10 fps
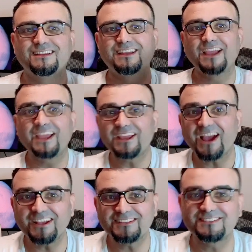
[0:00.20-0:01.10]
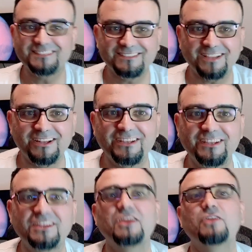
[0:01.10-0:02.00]
Hey guys, this is Ali.
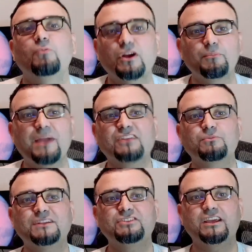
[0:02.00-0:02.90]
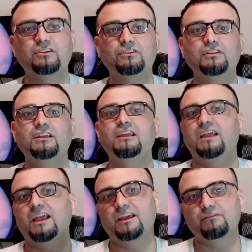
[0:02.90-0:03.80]
Welcome back to my channel,
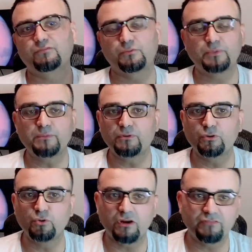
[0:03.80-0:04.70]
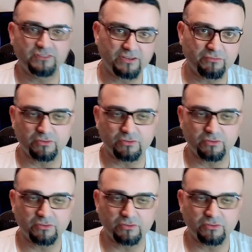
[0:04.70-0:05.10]
and for the people who are visiting for the